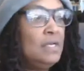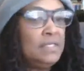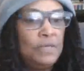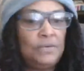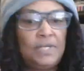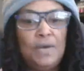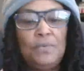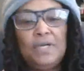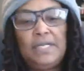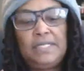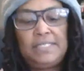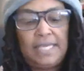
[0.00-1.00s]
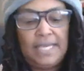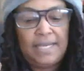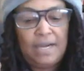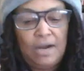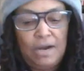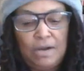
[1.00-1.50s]
So now we're going to take
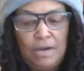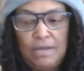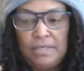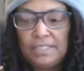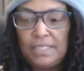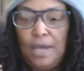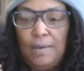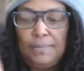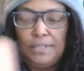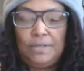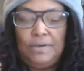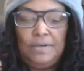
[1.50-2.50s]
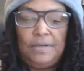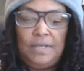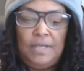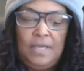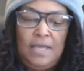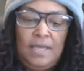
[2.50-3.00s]
our tumbler
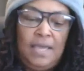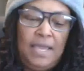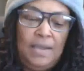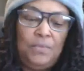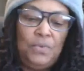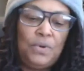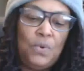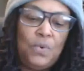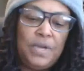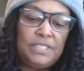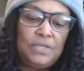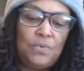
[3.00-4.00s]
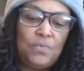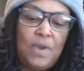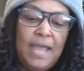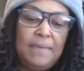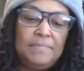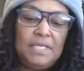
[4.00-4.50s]
and we're going to
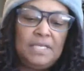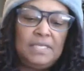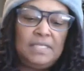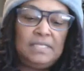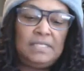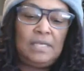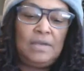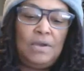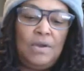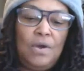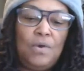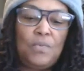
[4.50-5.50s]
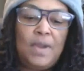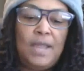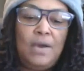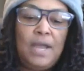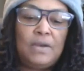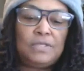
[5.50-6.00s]
wrap this
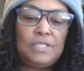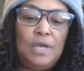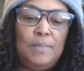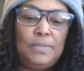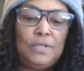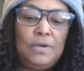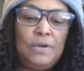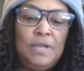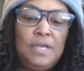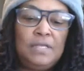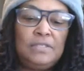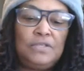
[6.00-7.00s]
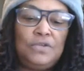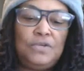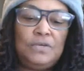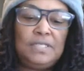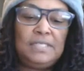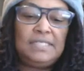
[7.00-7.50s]
around our tumbler. So you
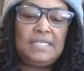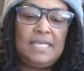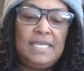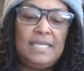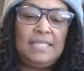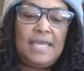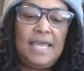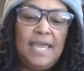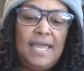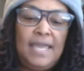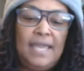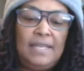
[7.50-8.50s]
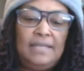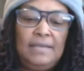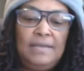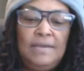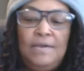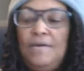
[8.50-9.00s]
can see that
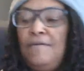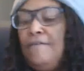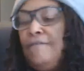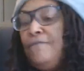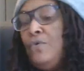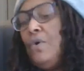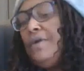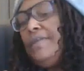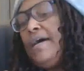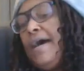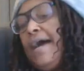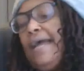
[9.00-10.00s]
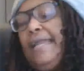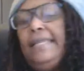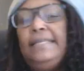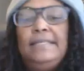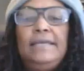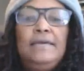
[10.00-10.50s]
for the height,
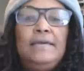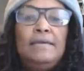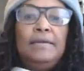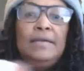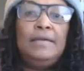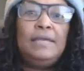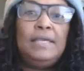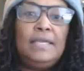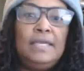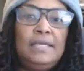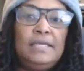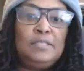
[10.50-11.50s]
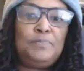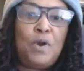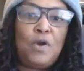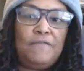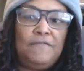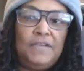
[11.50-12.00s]
it is
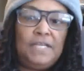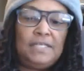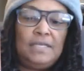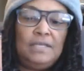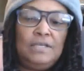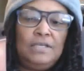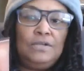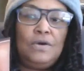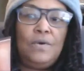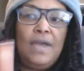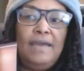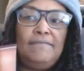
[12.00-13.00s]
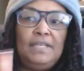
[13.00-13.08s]
perfect. You don't have